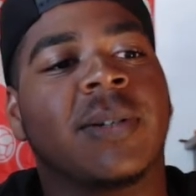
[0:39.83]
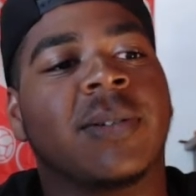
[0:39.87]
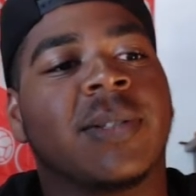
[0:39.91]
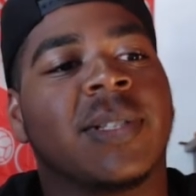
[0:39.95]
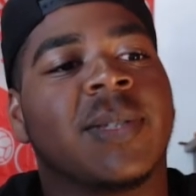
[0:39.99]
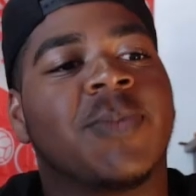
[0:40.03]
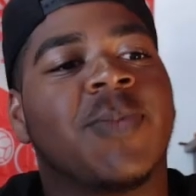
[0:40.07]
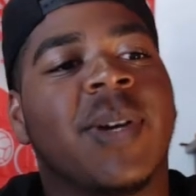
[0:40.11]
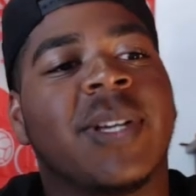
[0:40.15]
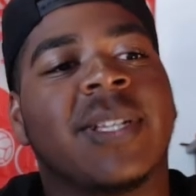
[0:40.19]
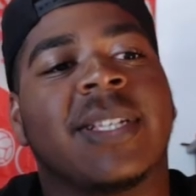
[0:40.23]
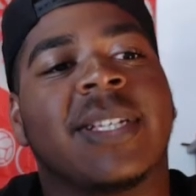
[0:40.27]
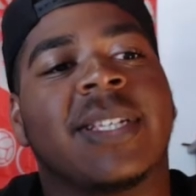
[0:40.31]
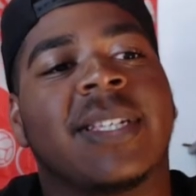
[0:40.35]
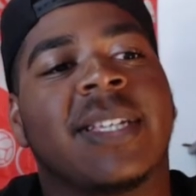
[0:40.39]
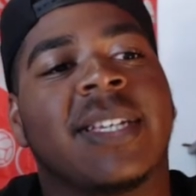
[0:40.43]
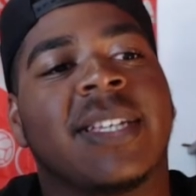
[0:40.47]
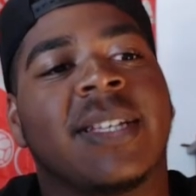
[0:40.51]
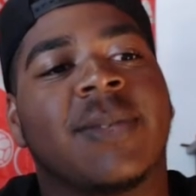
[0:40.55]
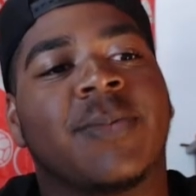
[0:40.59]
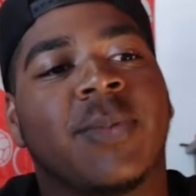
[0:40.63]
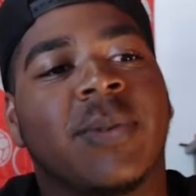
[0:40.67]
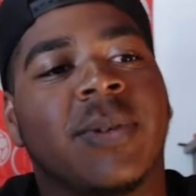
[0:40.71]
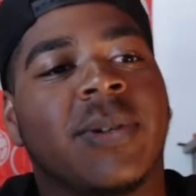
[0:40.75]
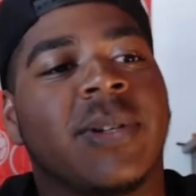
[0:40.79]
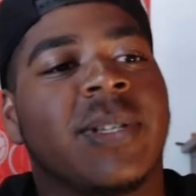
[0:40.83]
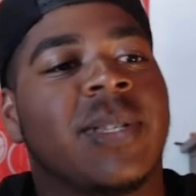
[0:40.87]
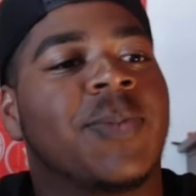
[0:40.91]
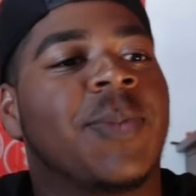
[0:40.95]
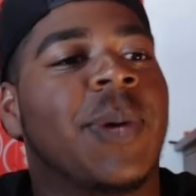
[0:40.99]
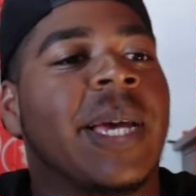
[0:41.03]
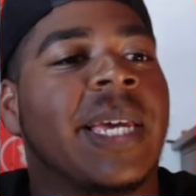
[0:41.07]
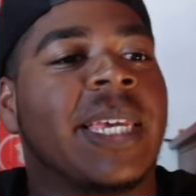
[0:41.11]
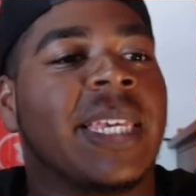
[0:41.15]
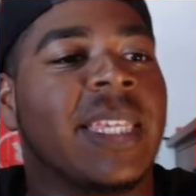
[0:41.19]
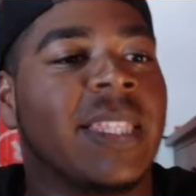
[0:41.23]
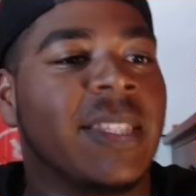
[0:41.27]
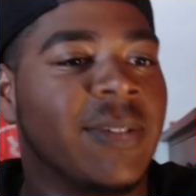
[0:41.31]
especially seeing the boys
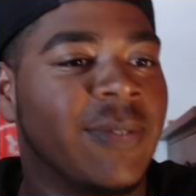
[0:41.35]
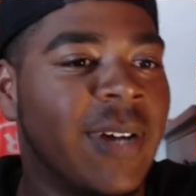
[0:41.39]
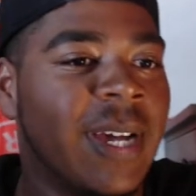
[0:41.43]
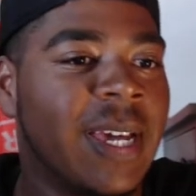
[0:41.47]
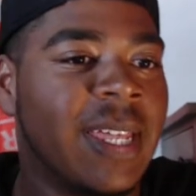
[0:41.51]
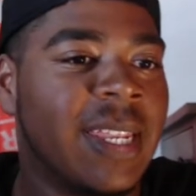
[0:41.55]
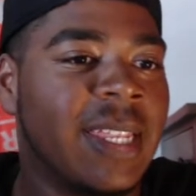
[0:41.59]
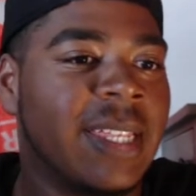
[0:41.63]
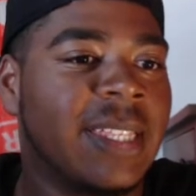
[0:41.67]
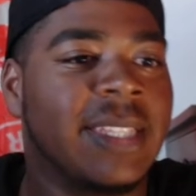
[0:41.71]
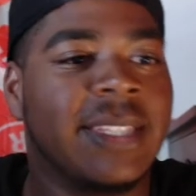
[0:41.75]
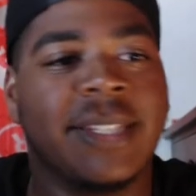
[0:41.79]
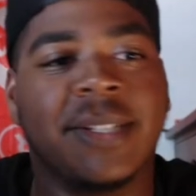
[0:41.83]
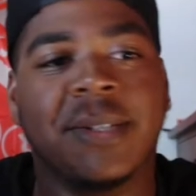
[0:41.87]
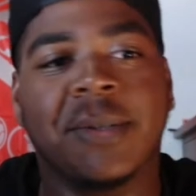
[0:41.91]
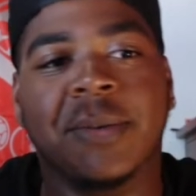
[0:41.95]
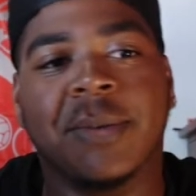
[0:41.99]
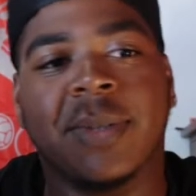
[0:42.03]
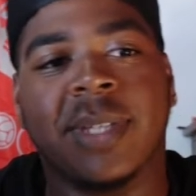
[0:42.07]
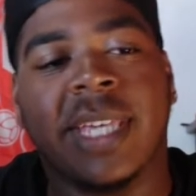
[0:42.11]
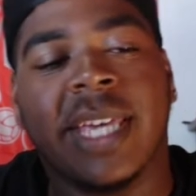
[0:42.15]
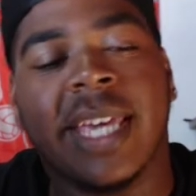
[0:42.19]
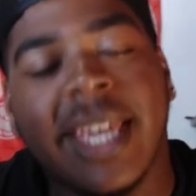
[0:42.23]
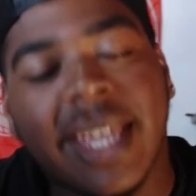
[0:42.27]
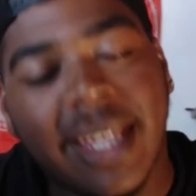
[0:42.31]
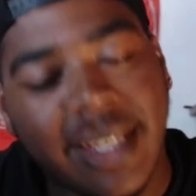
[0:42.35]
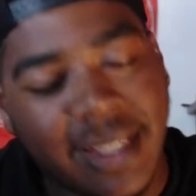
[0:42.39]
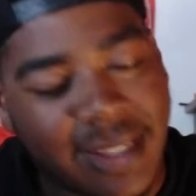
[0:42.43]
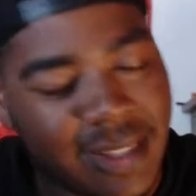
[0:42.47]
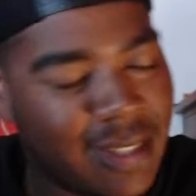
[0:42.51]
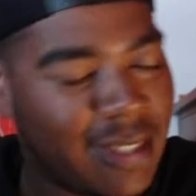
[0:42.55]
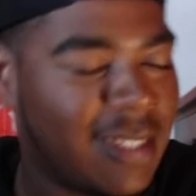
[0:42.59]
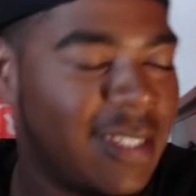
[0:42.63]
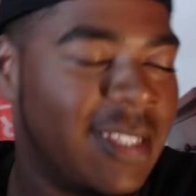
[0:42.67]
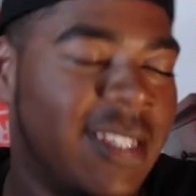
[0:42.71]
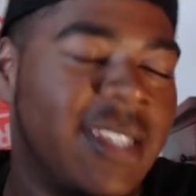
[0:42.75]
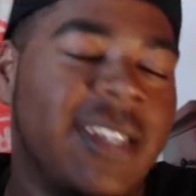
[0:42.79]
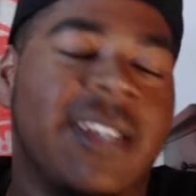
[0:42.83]
back in red and the new kits.